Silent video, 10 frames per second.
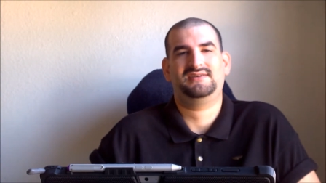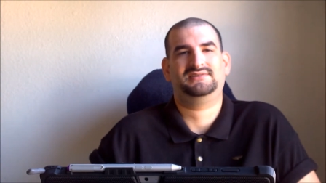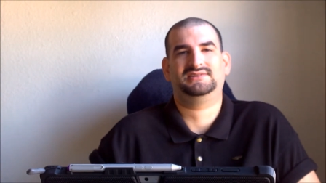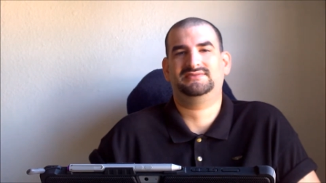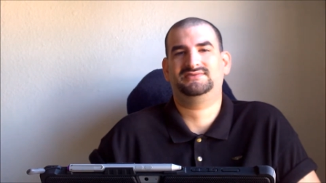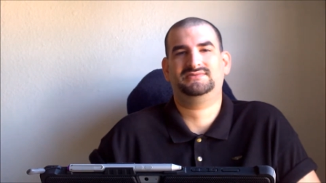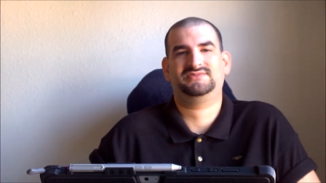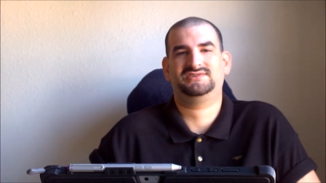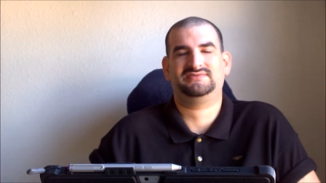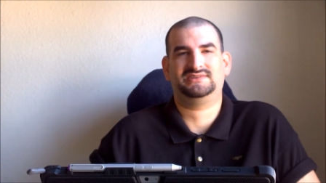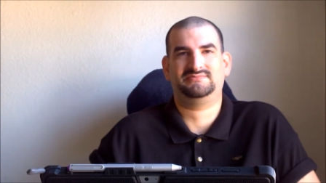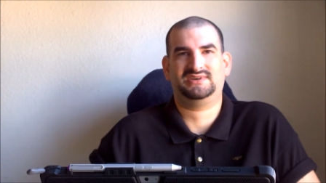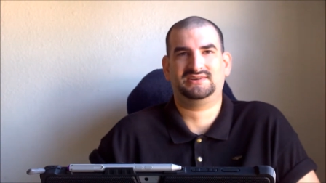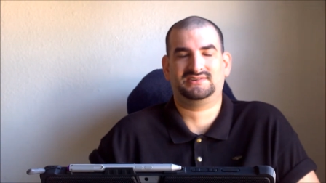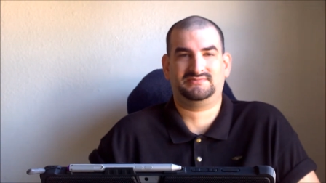You left too much of an
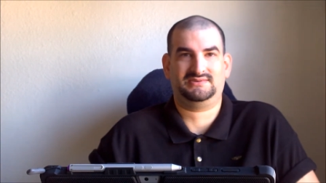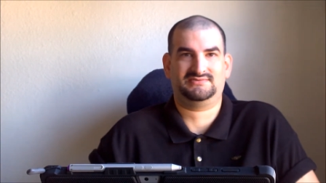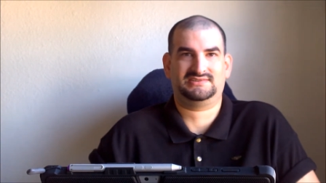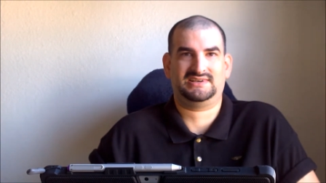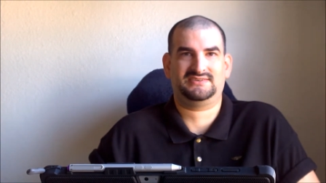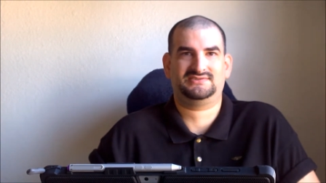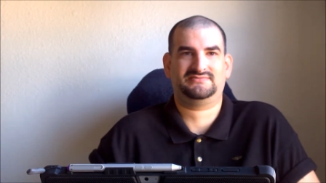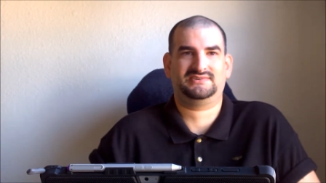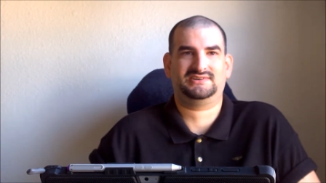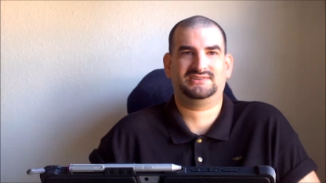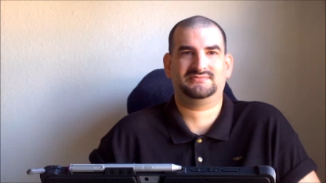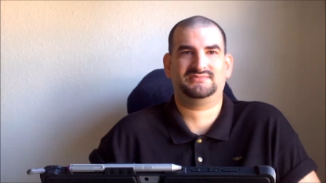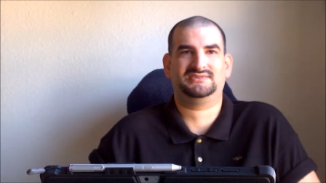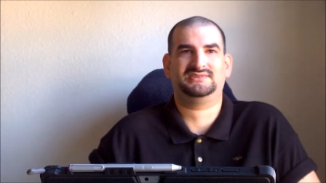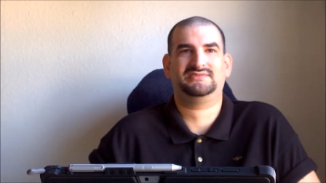impact on people's lives to forget them,
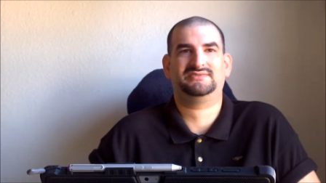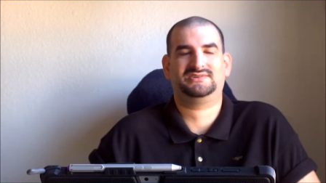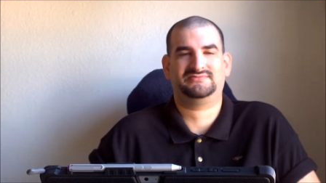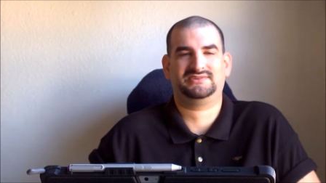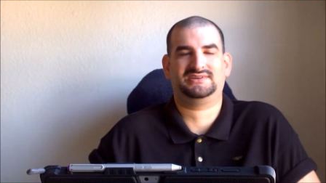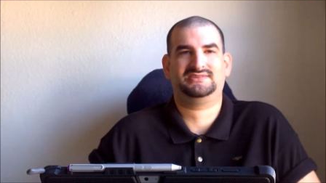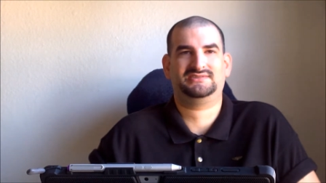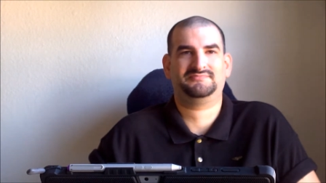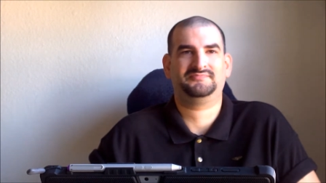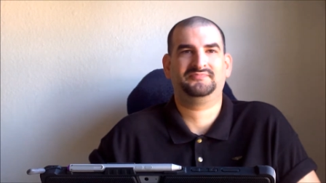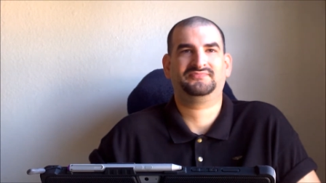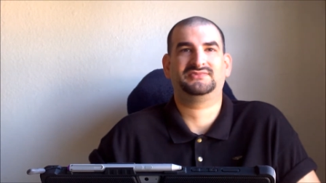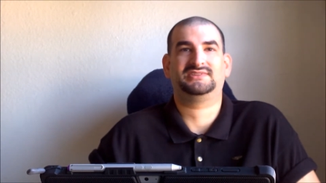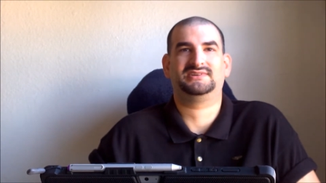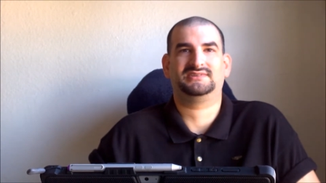but never to forget
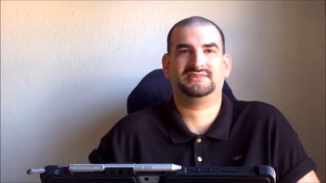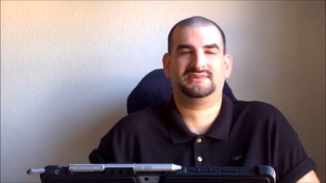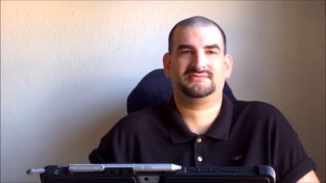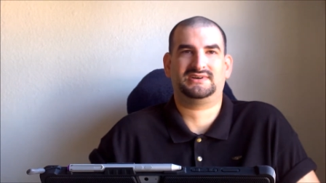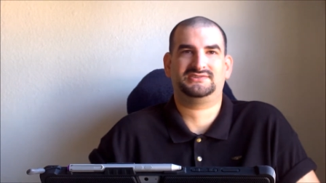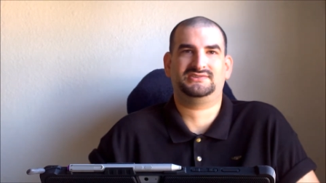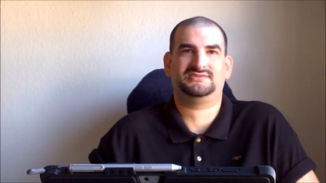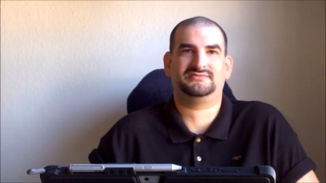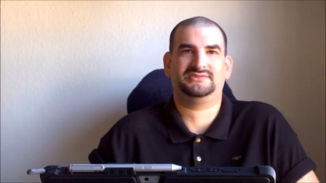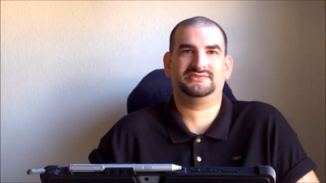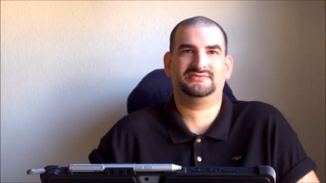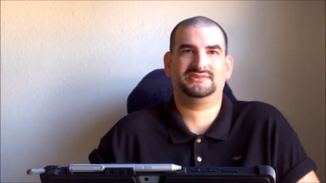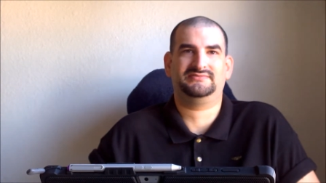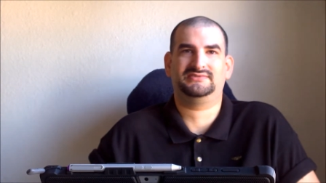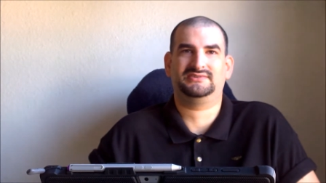that they're there watching over you,
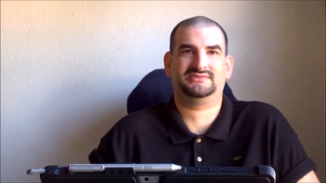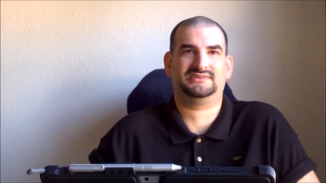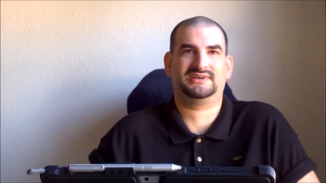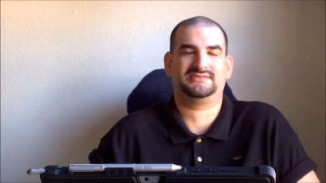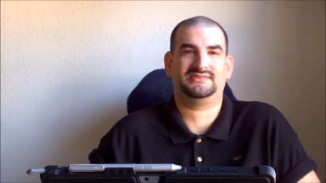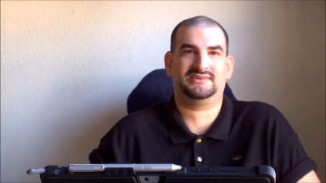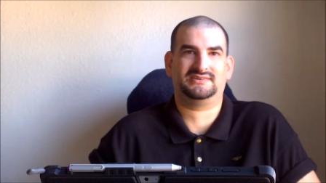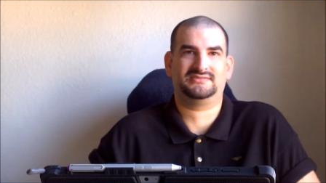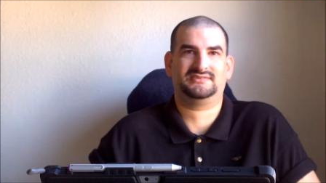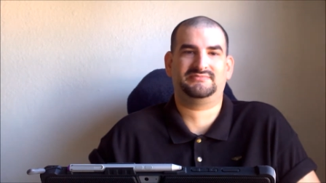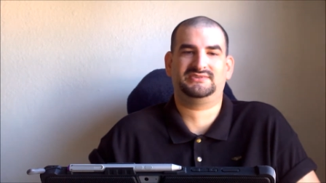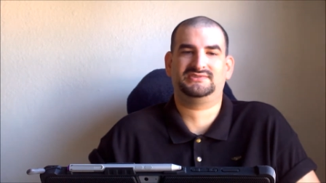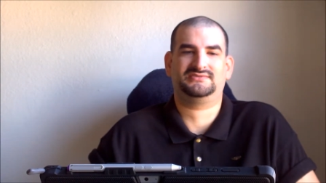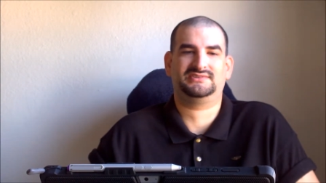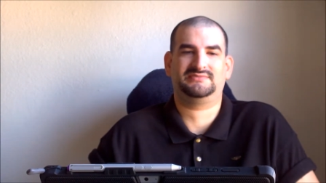even though they're not there. I've been
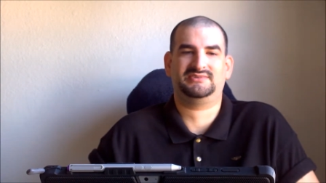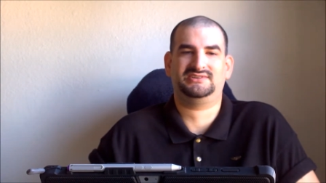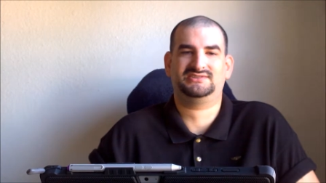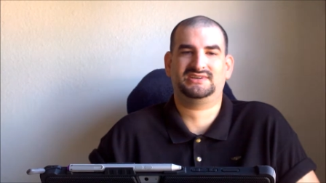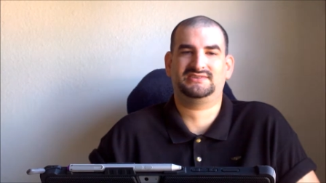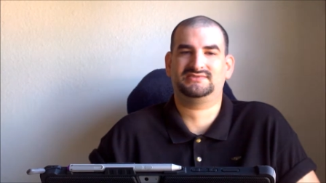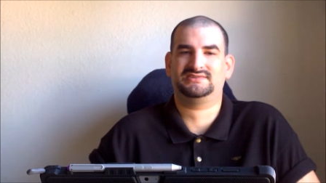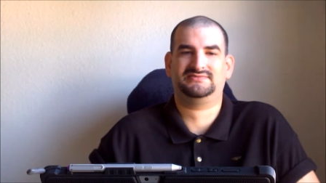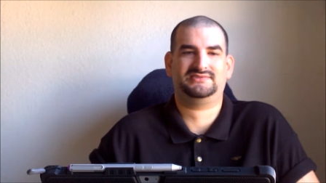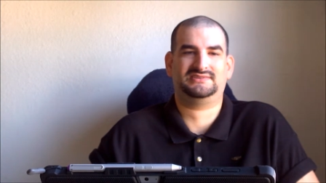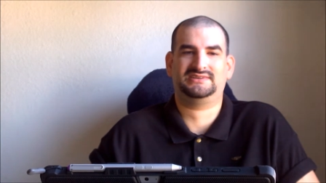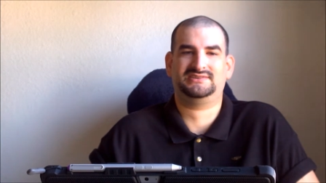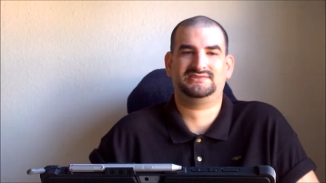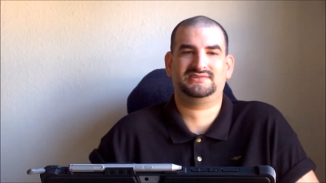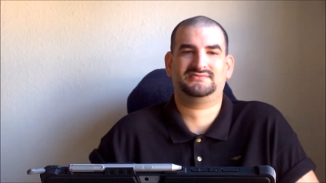told that many times, and I feel like
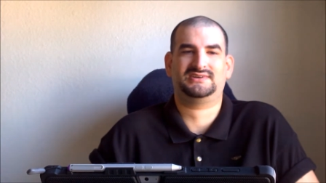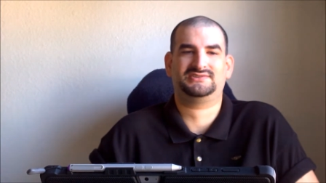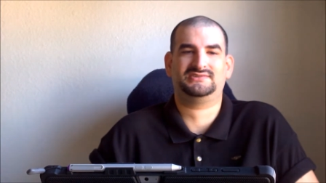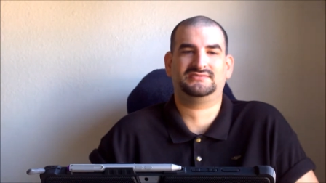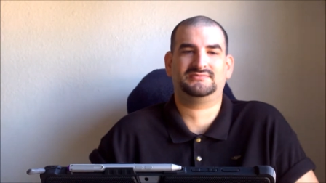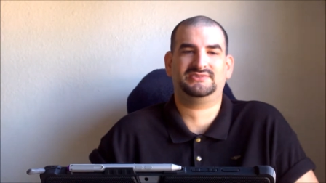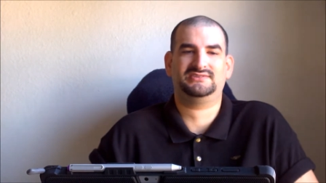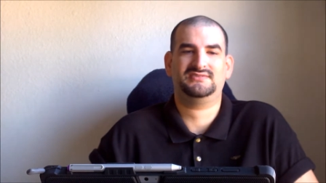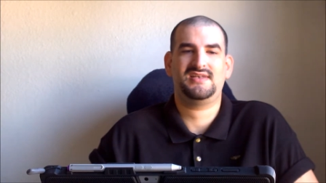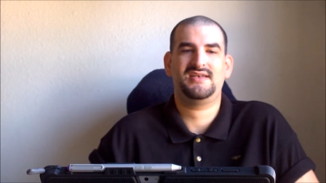He's here watching over me.